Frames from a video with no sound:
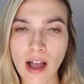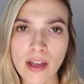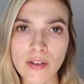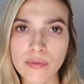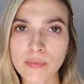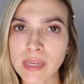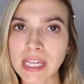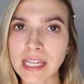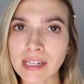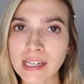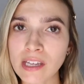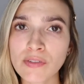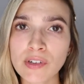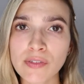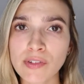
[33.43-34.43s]
I mean,
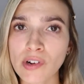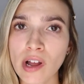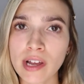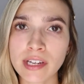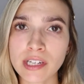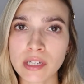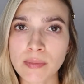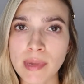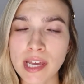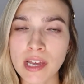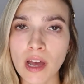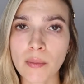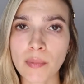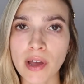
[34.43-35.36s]
even if you're not into makeup,